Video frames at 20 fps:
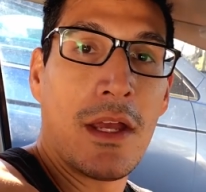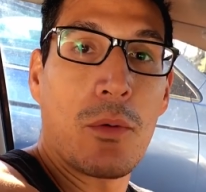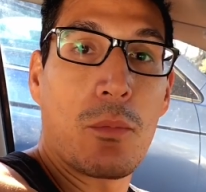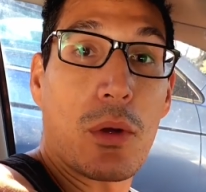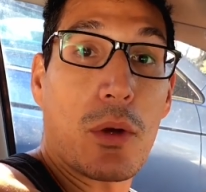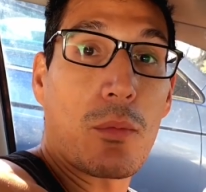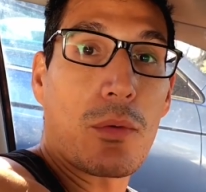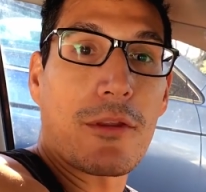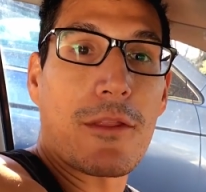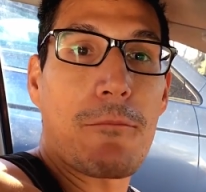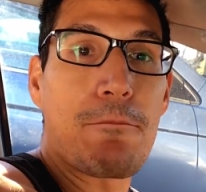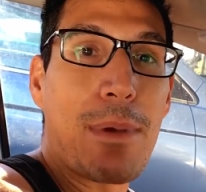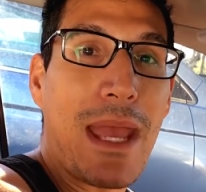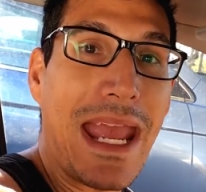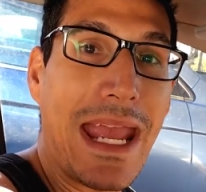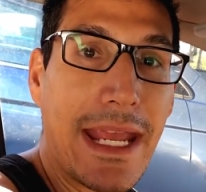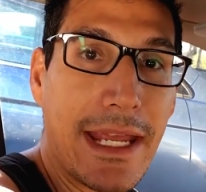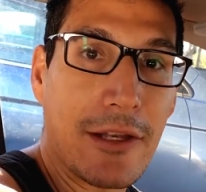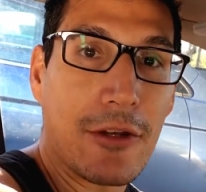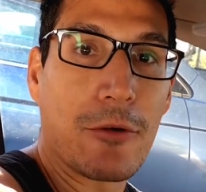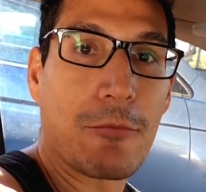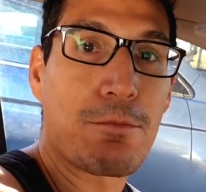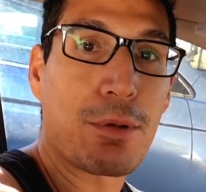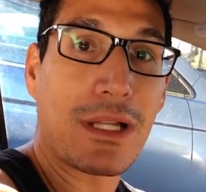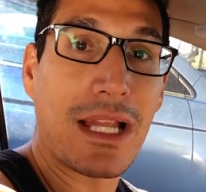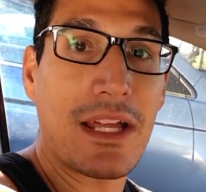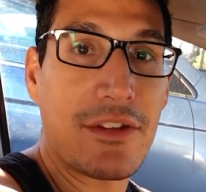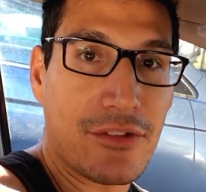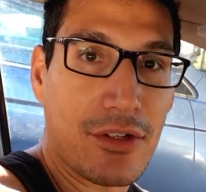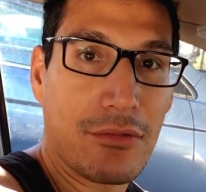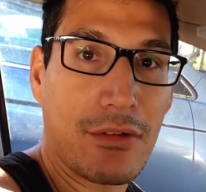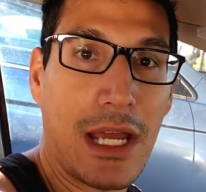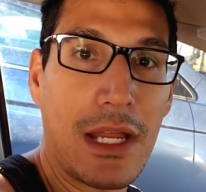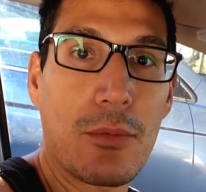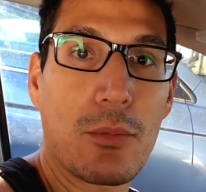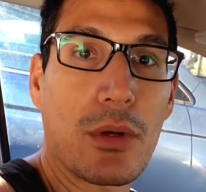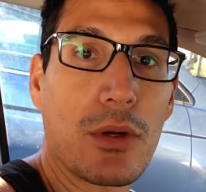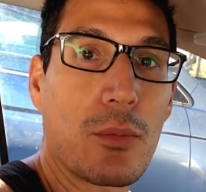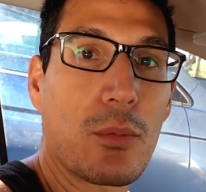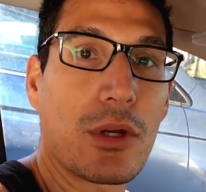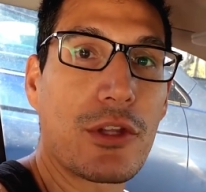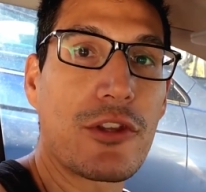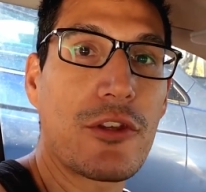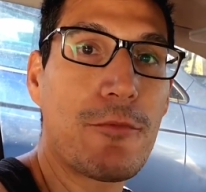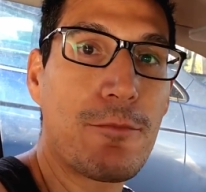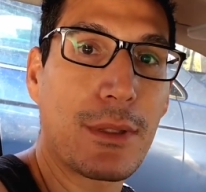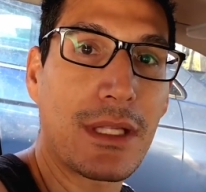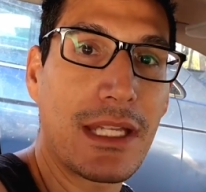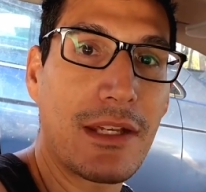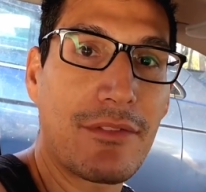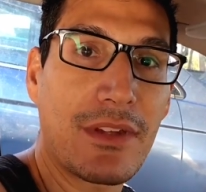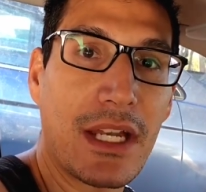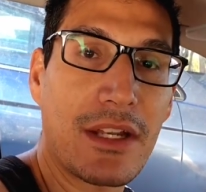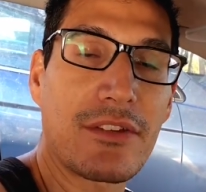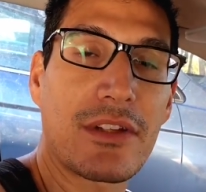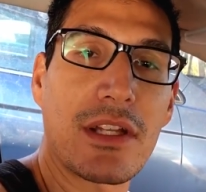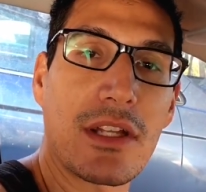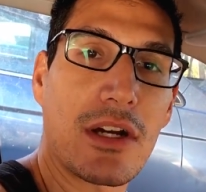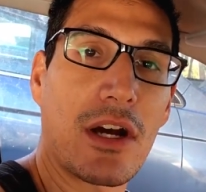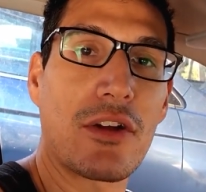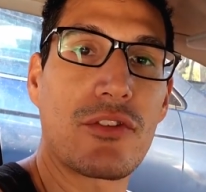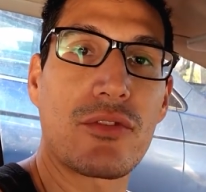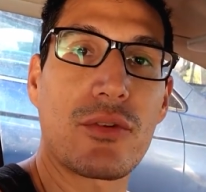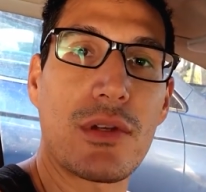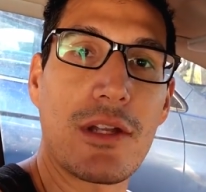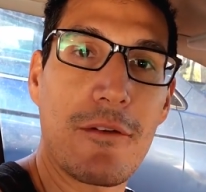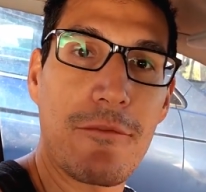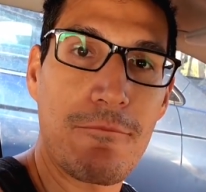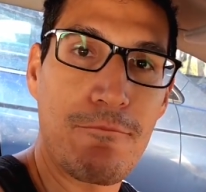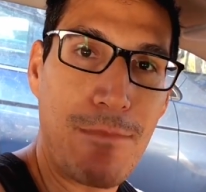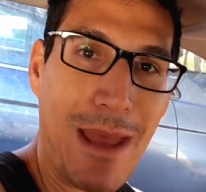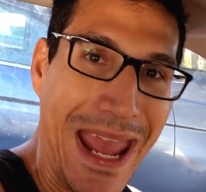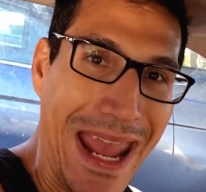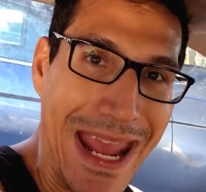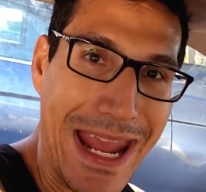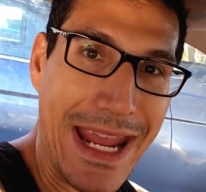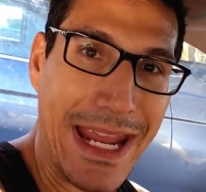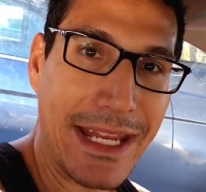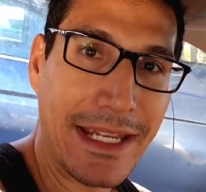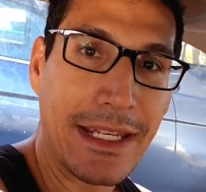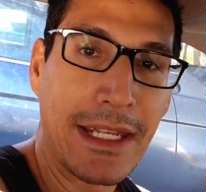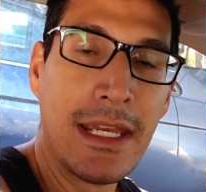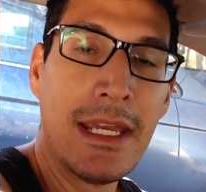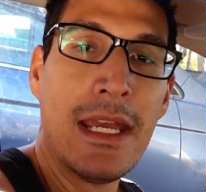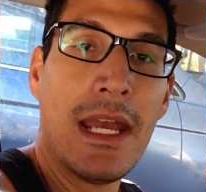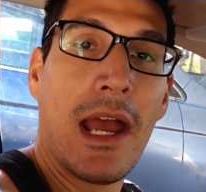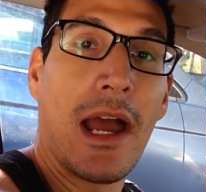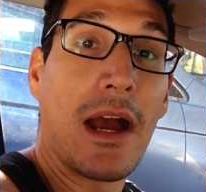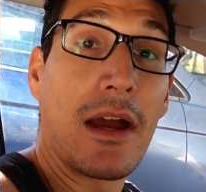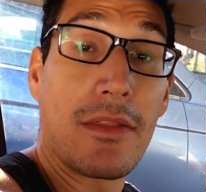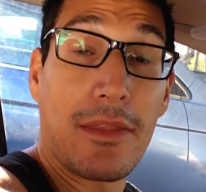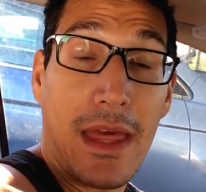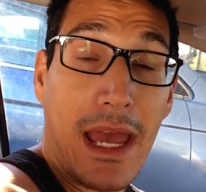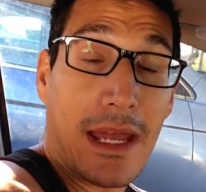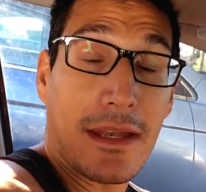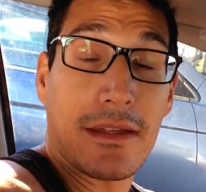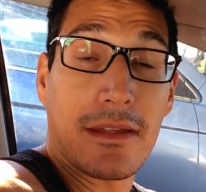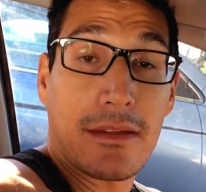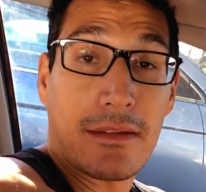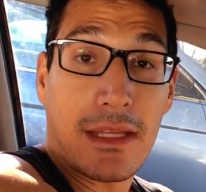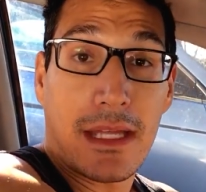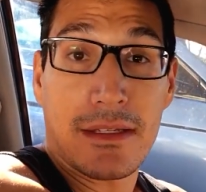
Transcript: where the pain or pleasure, right? Where you believe that it's going to cause you enough pain that